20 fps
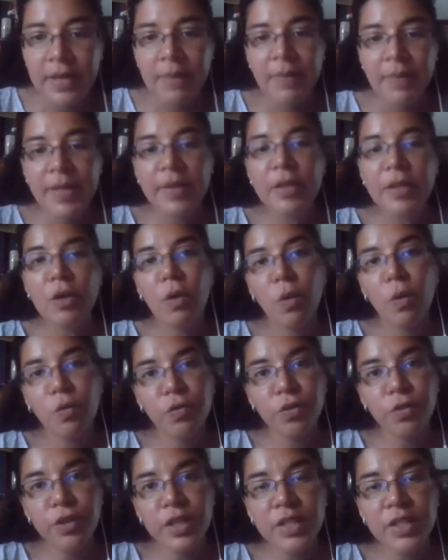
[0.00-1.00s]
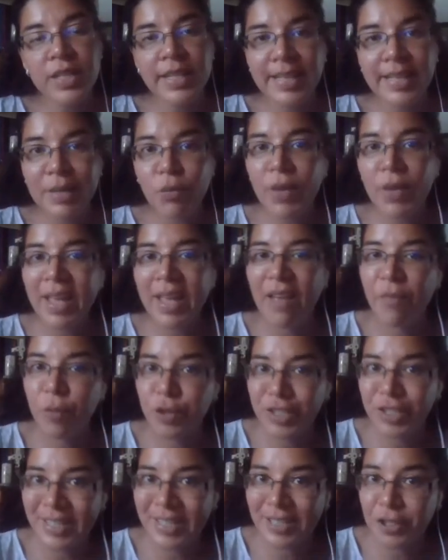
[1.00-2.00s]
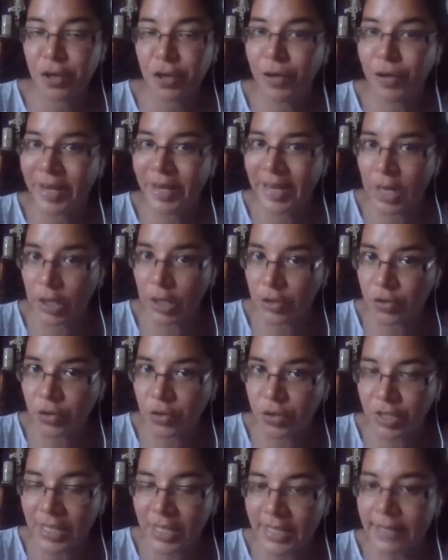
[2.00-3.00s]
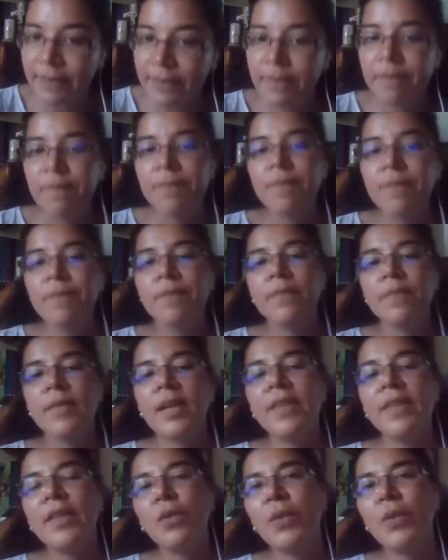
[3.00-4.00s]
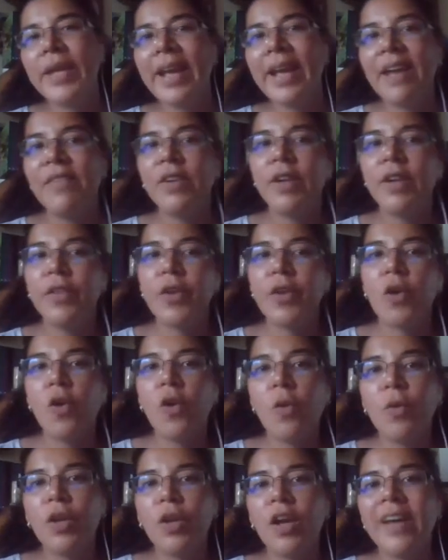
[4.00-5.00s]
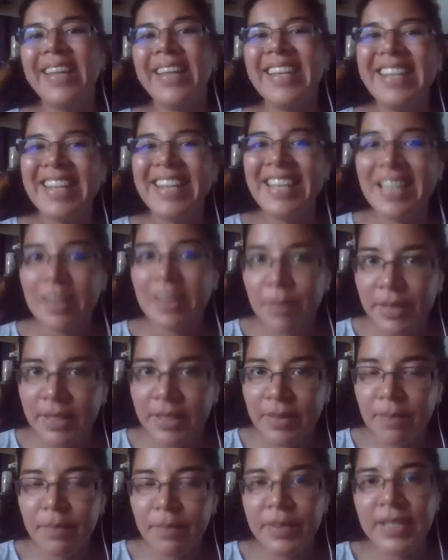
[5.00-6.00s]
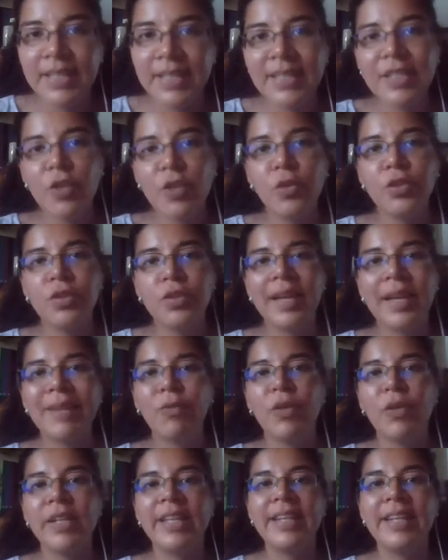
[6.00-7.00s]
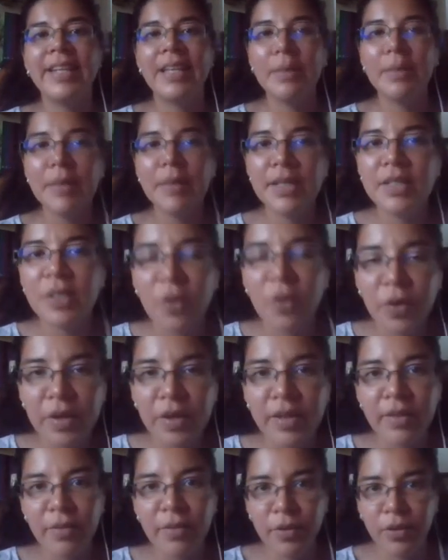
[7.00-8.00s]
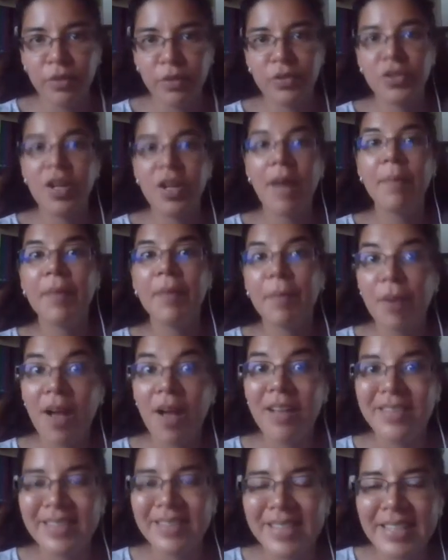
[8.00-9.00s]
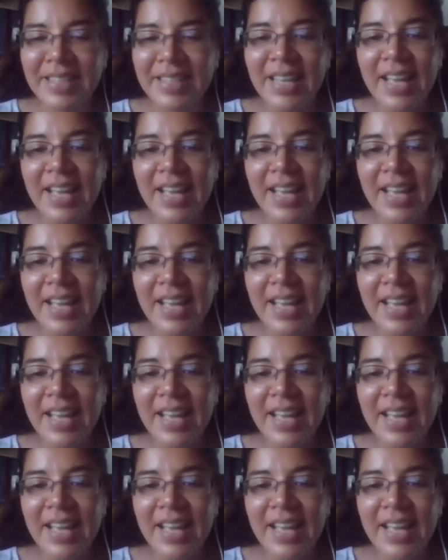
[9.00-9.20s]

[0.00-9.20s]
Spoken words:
In the ovaries, again, we have progesterone and estrogen, and then we have another hormone called inhibin, because that one inhibits or will stop the process.